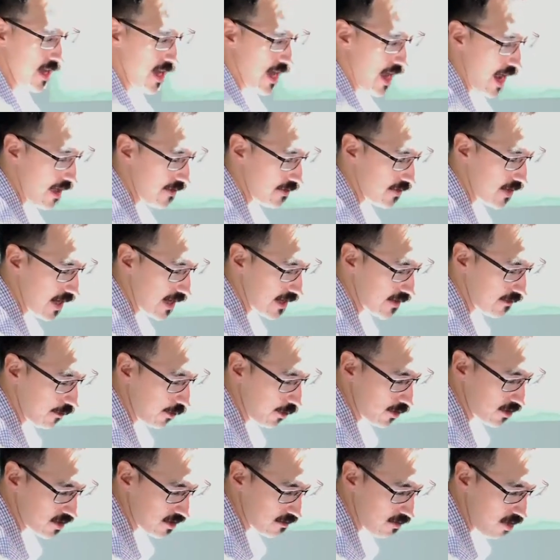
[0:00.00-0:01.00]
and then
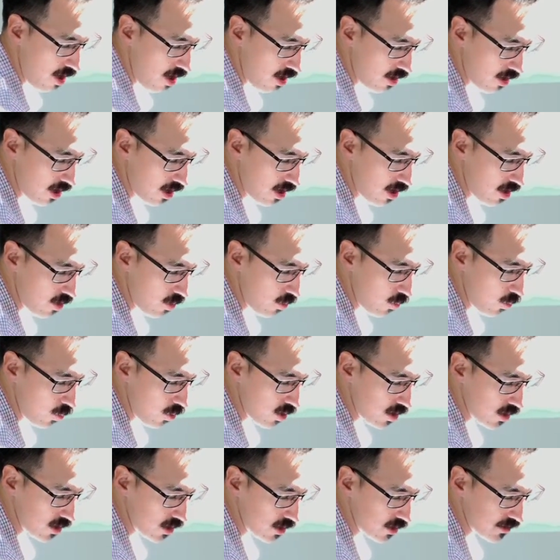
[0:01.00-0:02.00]
for tomorrow,
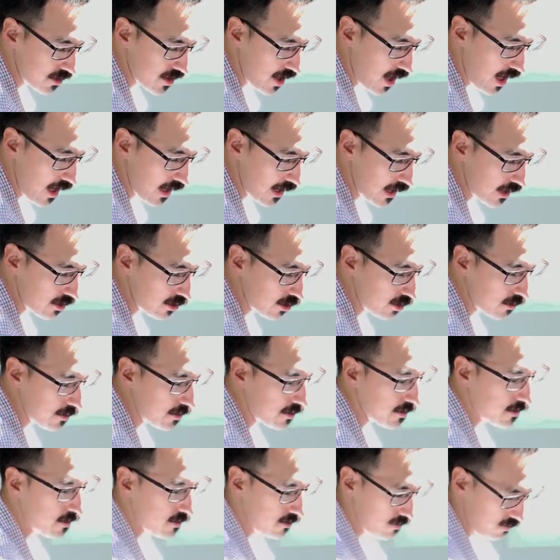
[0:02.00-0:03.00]
we'll talk a little
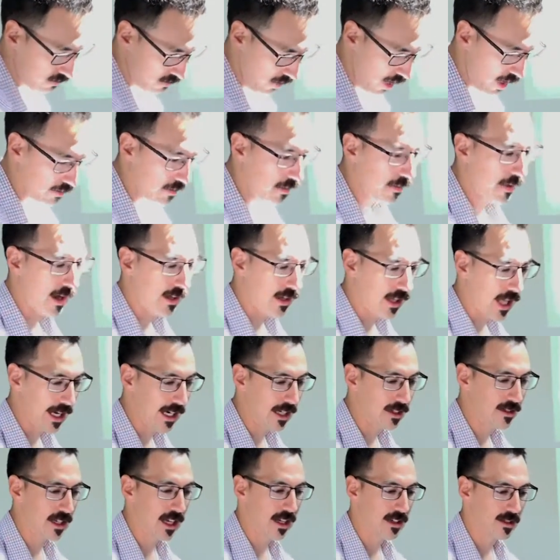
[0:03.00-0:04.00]
probably about light
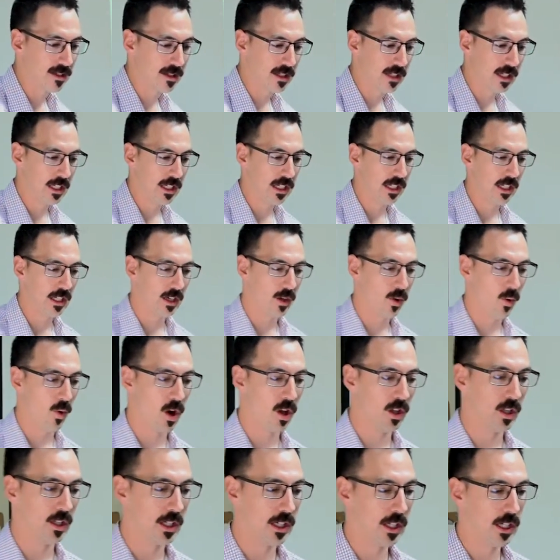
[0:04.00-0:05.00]
intensity and
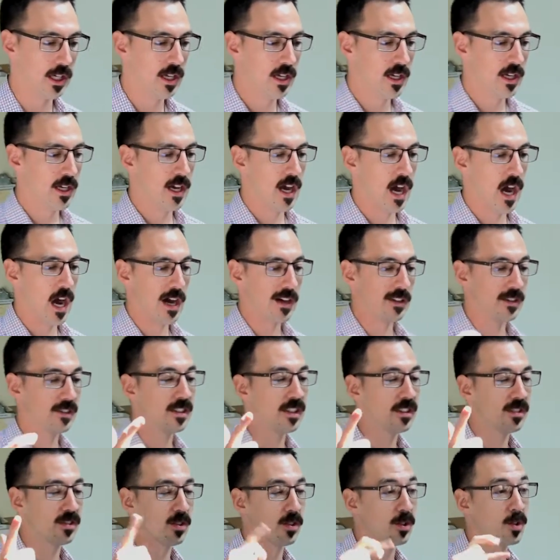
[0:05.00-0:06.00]
quality,
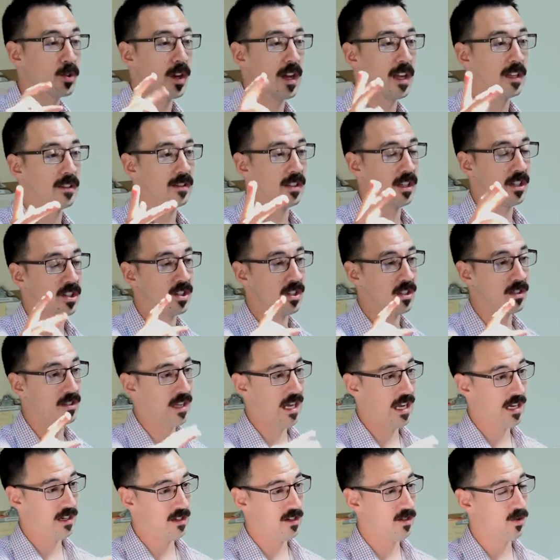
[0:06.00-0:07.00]
seasonal transitions
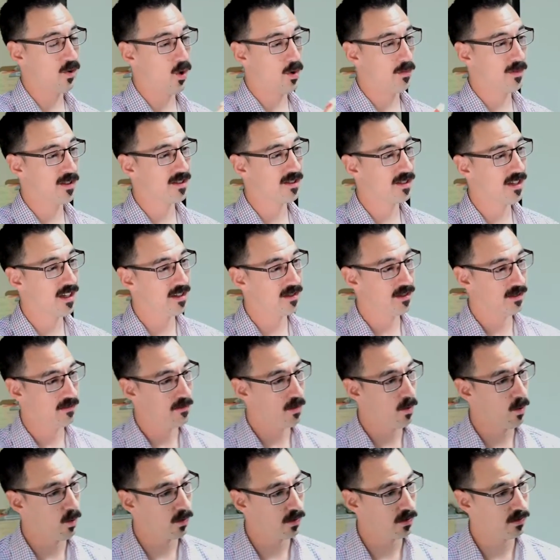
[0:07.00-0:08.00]
and dormancy. It's
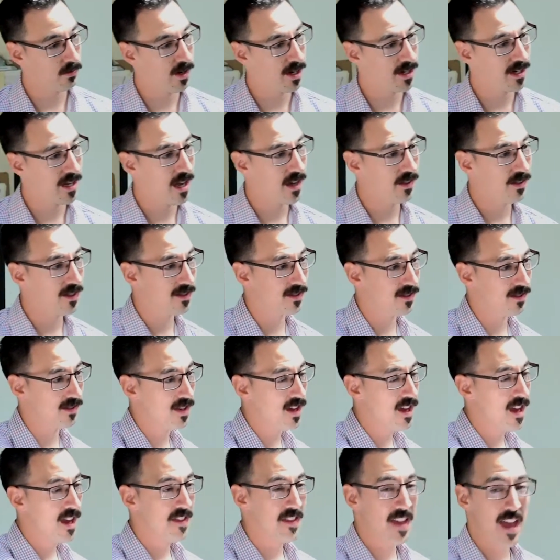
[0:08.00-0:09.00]
important right now. This is
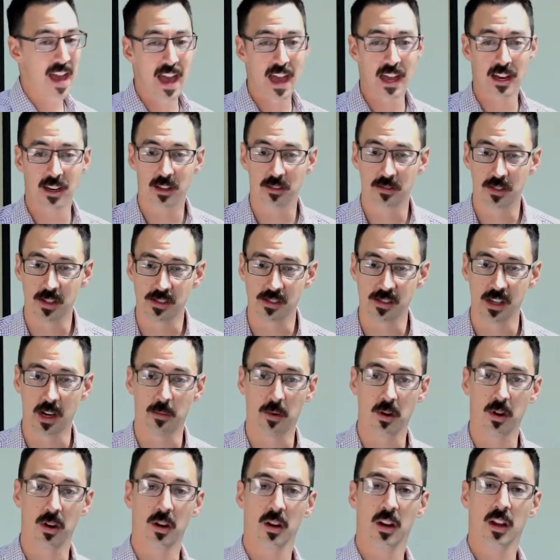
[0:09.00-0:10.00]
the end of the
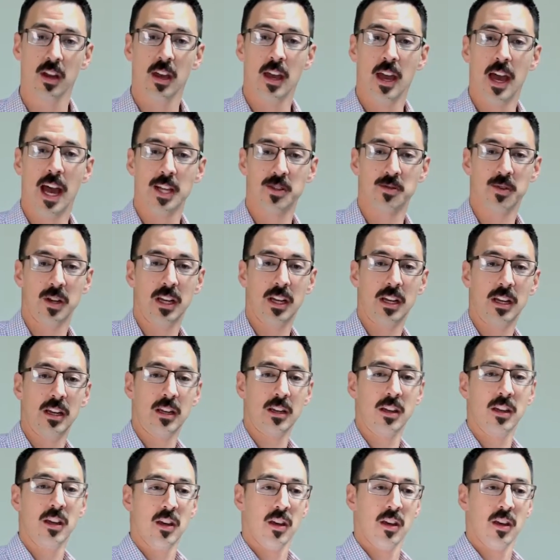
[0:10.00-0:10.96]
summer. As we're getting